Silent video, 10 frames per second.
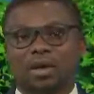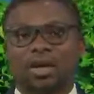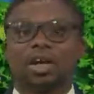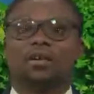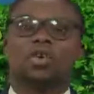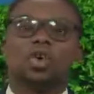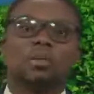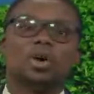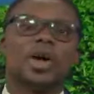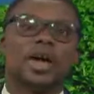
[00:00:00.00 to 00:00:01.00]
if
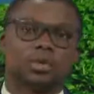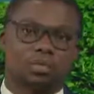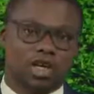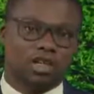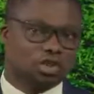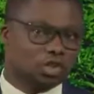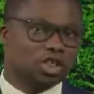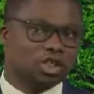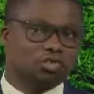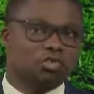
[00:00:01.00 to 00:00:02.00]
global headwinds such
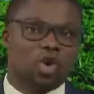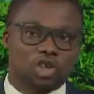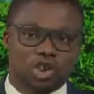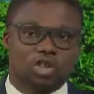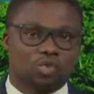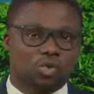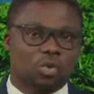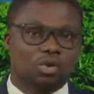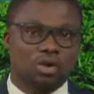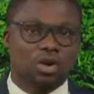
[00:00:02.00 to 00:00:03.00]
as Russia's war
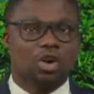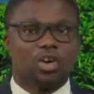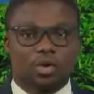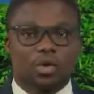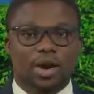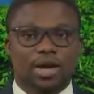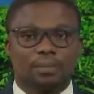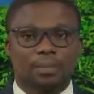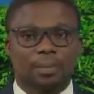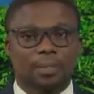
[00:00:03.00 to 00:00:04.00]
on Ukraine
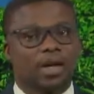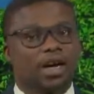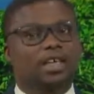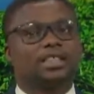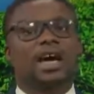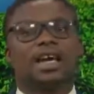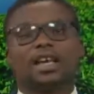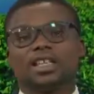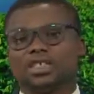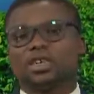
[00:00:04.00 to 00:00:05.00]
and
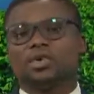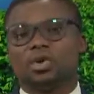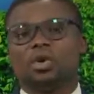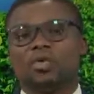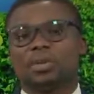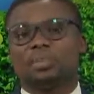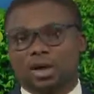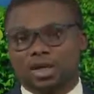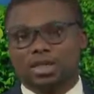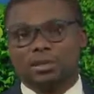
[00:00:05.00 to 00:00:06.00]
China's zero-COVID
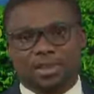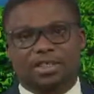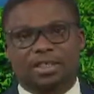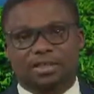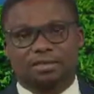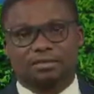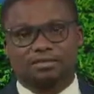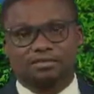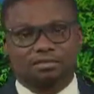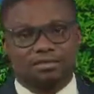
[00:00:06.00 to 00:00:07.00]
policy persist,
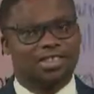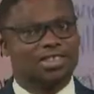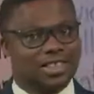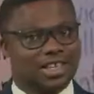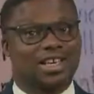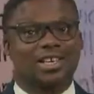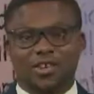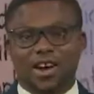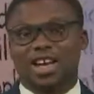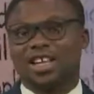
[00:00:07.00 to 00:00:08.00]
said the
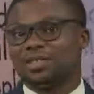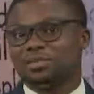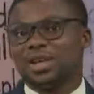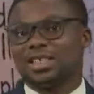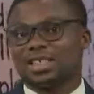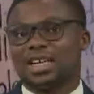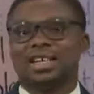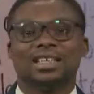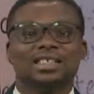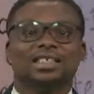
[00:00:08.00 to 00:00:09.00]
finance minister
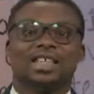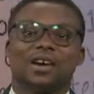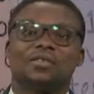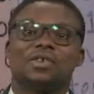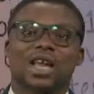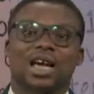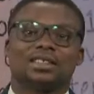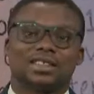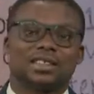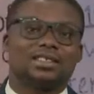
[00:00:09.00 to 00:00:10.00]
Zafrul
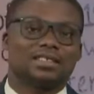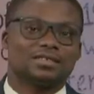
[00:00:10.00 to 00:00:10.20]
Aziz.